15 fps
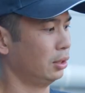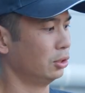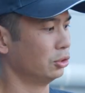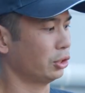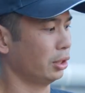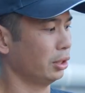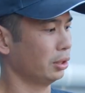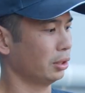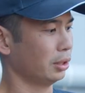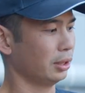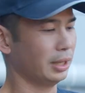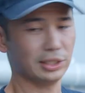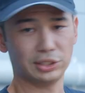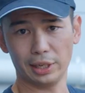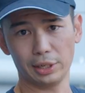So
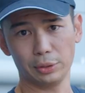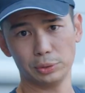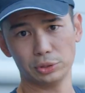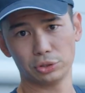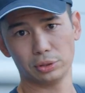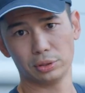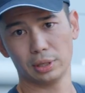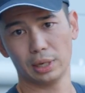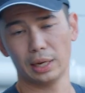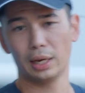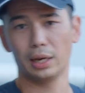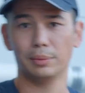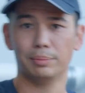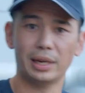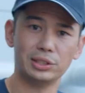that's how
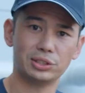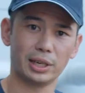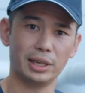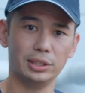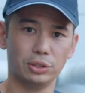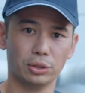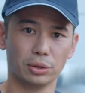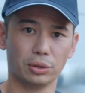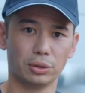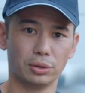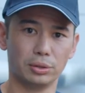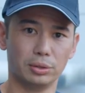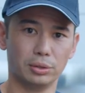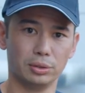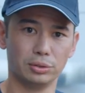to maintain your
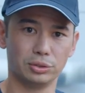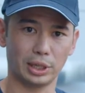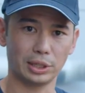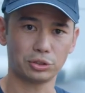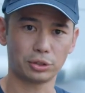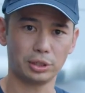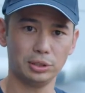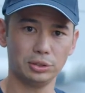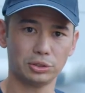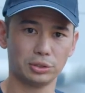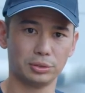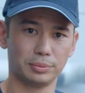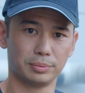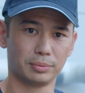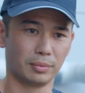tank screens.
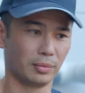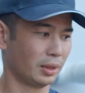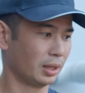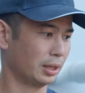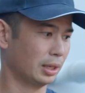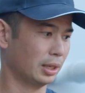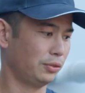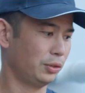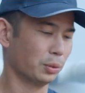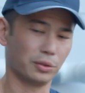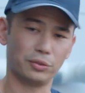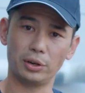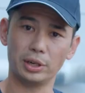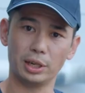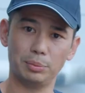If you want
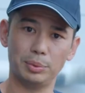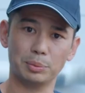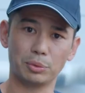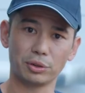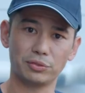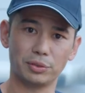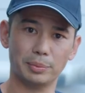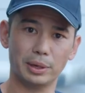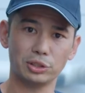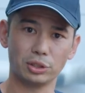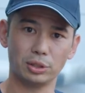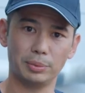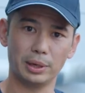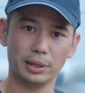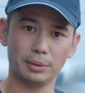to find out a bit more
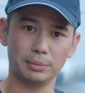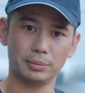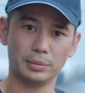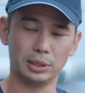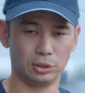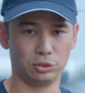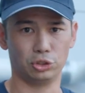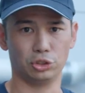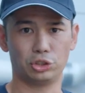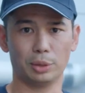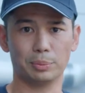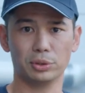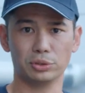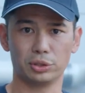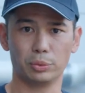information about them, just
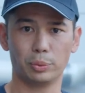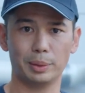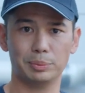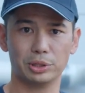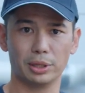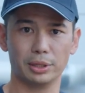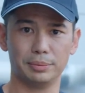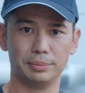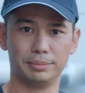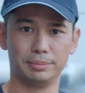jump onto the website.